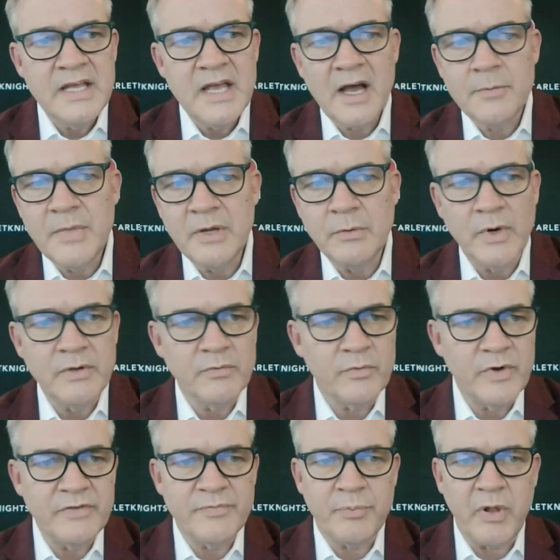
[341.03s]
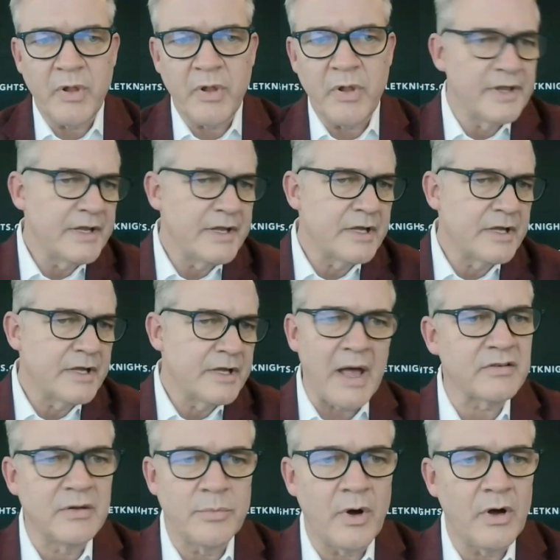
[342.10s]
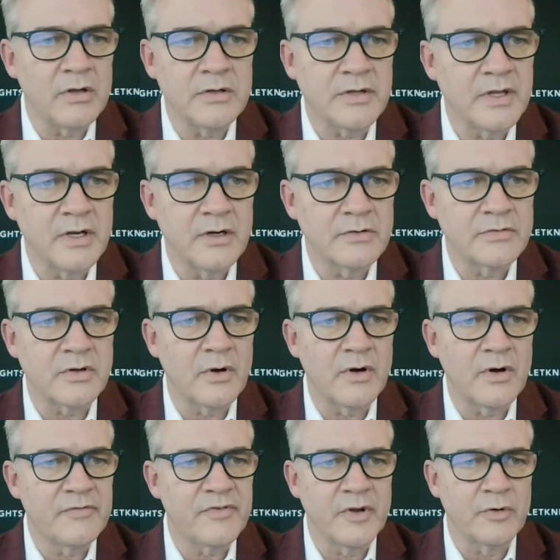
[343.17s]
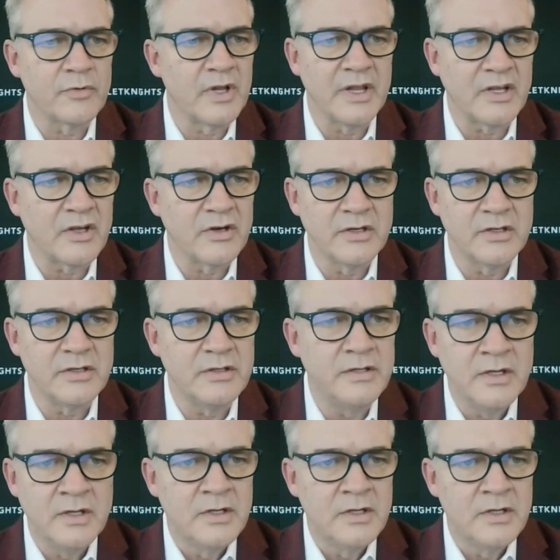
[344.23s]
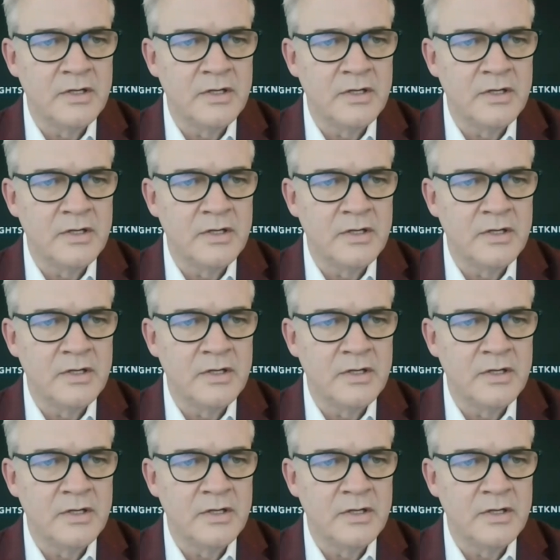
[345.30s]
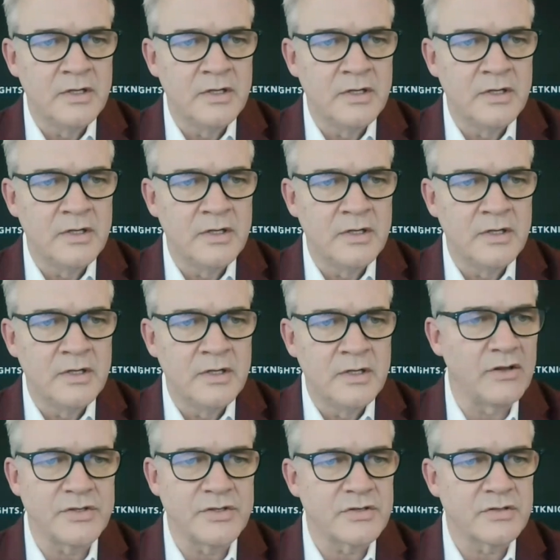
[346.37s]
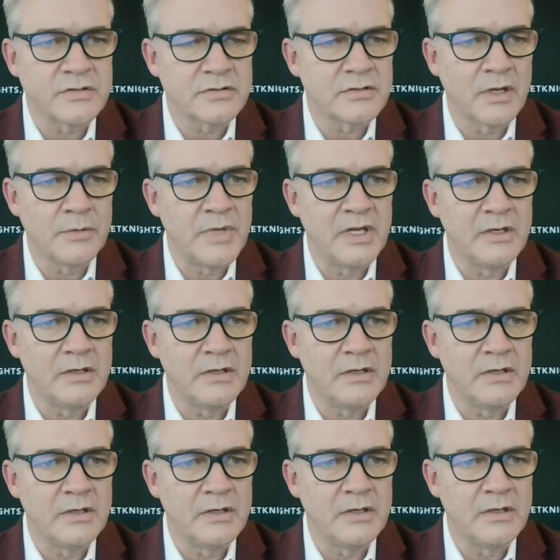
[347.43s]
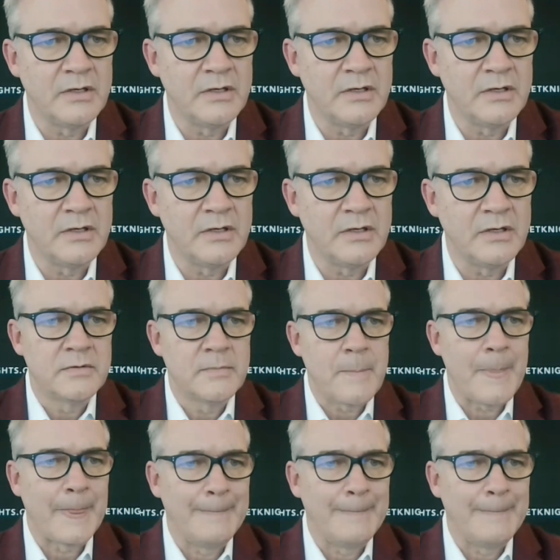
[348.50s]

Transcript: Yeah, I mean, we we've played really good basketball, you know, so I feel really good. We're ready for any challenge. I mean, and